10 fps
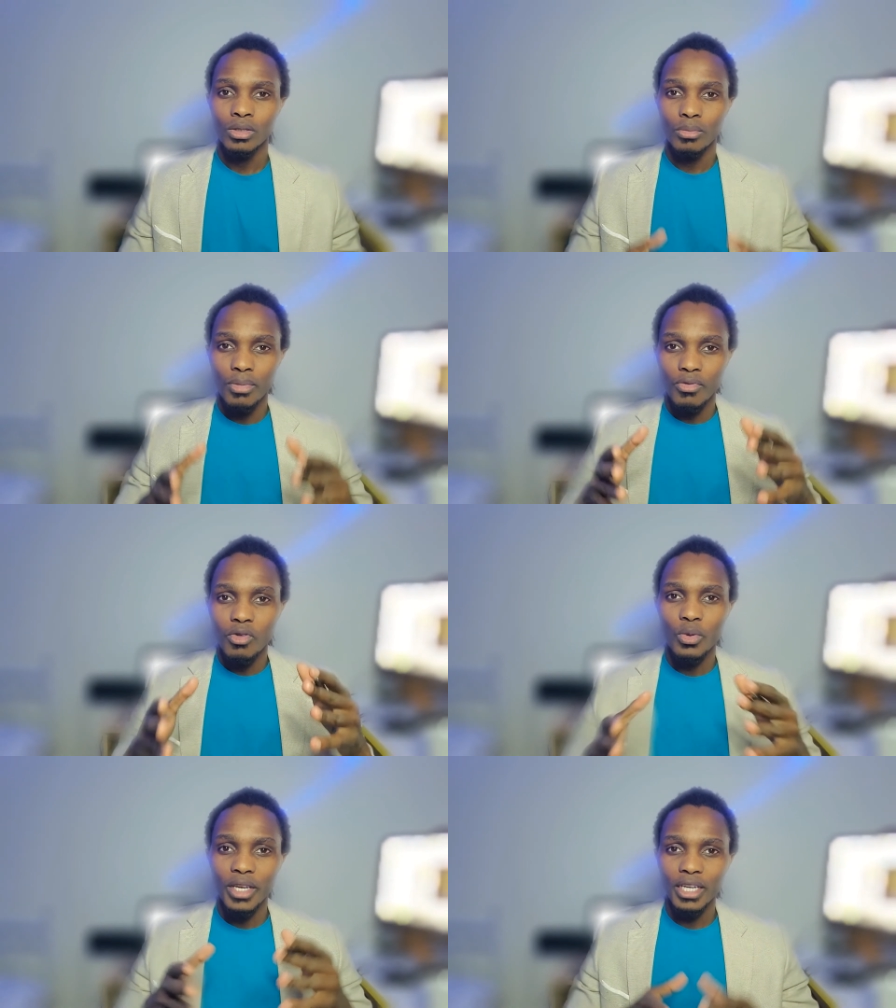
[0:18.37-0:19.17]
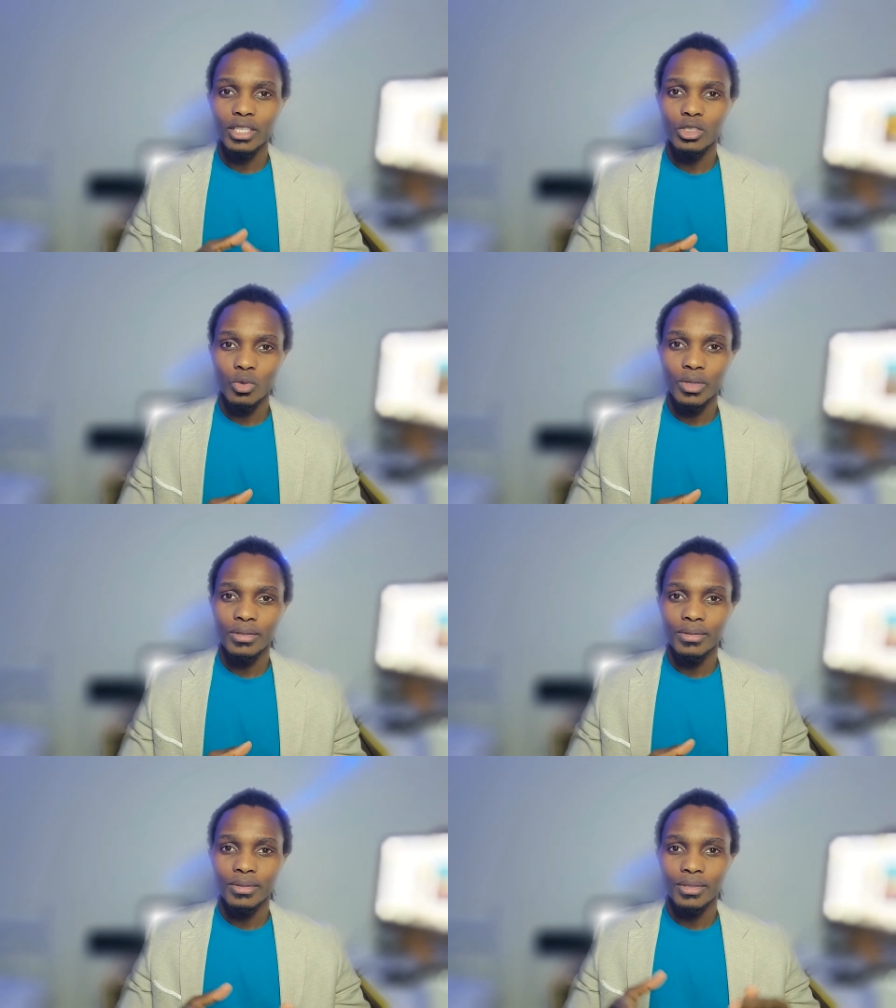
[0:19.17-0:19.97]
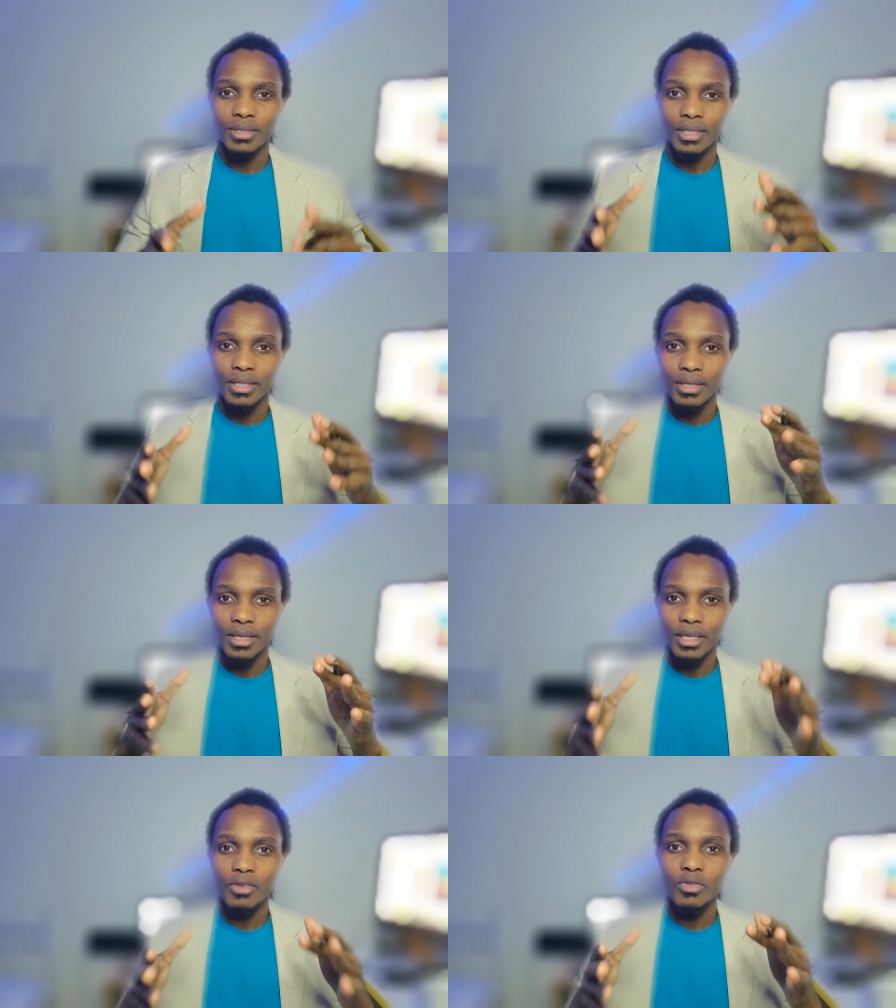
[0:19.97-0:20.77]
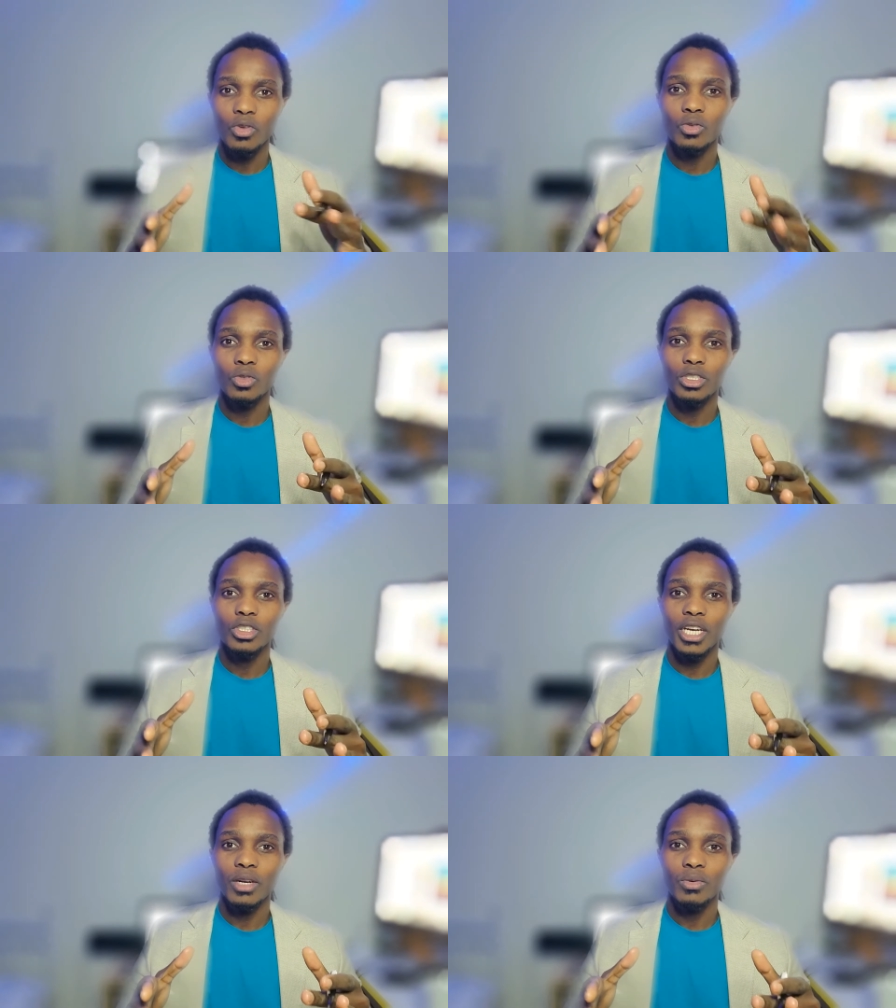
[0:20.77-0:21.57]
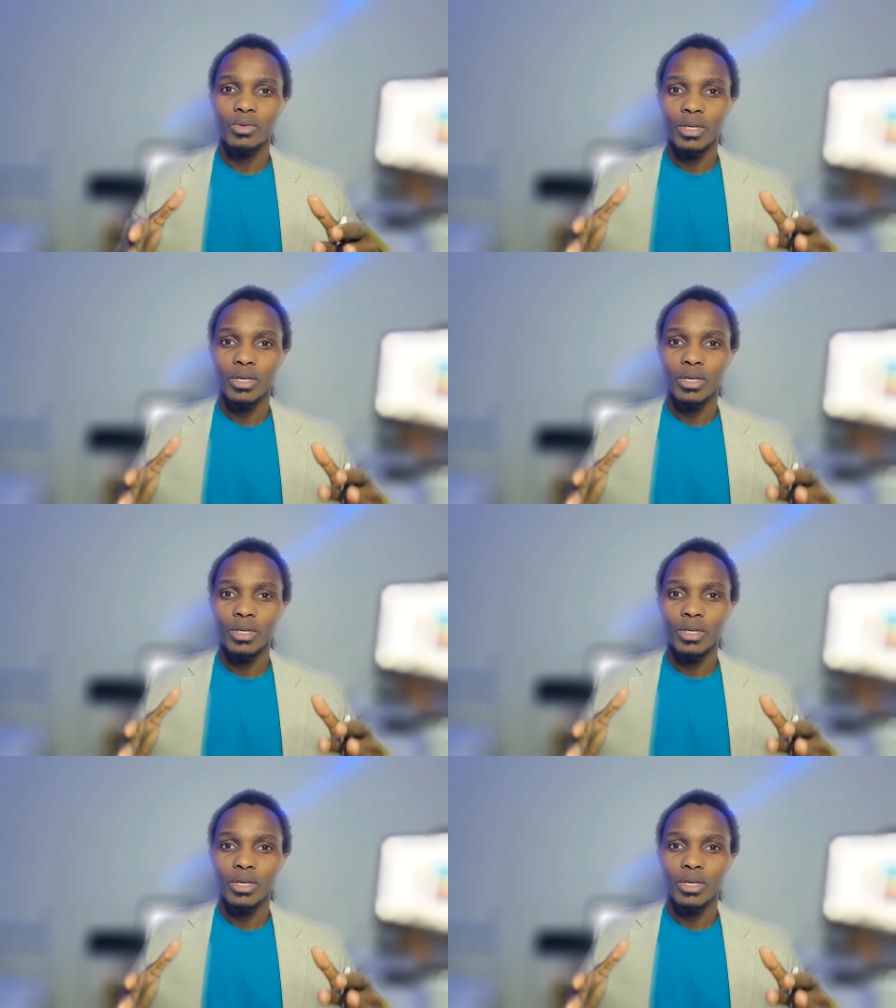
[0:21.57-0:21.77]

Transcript: Before we get into it, if you're new to this channel,